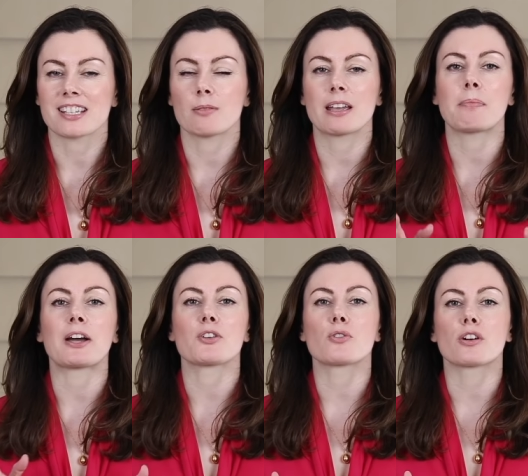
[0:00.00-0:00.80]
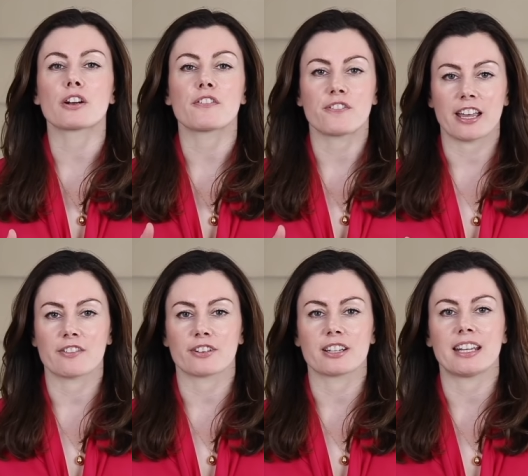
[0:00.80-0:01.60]
Tell me about your
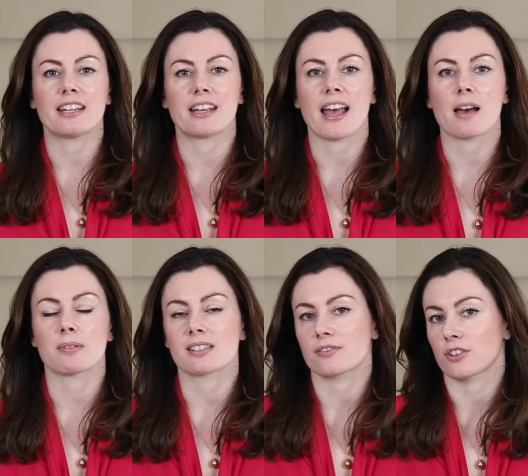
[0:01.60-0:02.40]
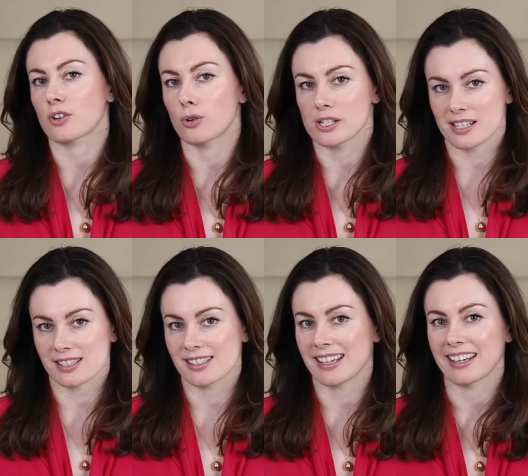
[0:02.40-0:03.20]
favorite eating habits for
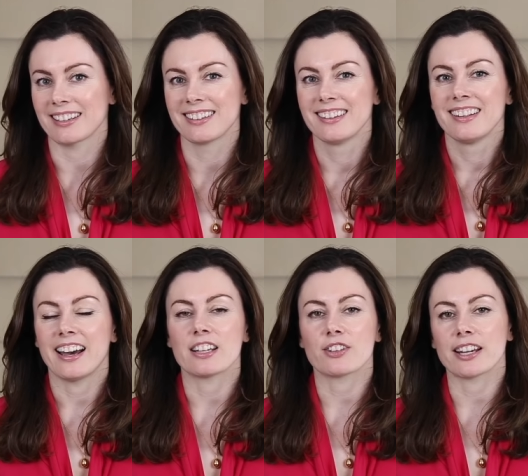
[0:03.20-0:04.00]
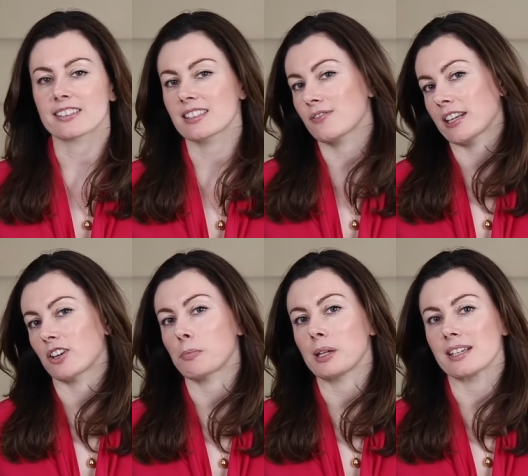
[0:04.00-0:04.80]
gorgeous skin. And if you like this
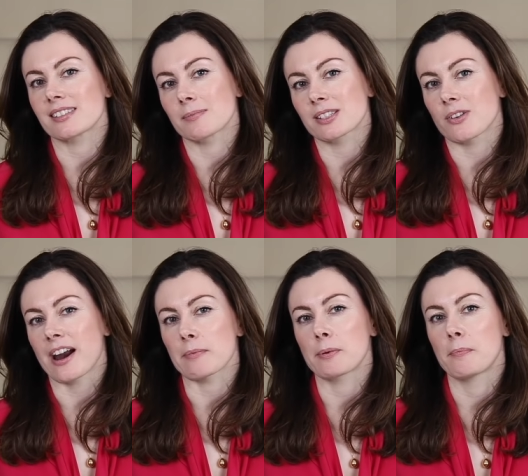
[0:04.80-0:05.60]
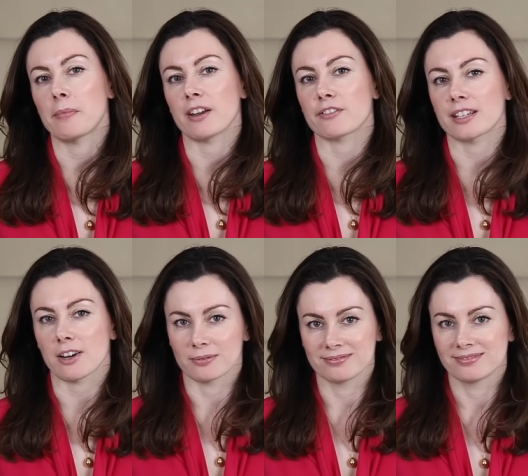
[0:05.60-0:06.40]
video, please subscribe. Bye for
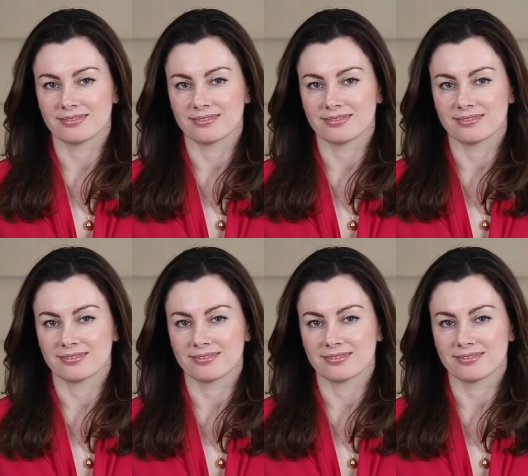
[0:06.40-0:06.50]
now.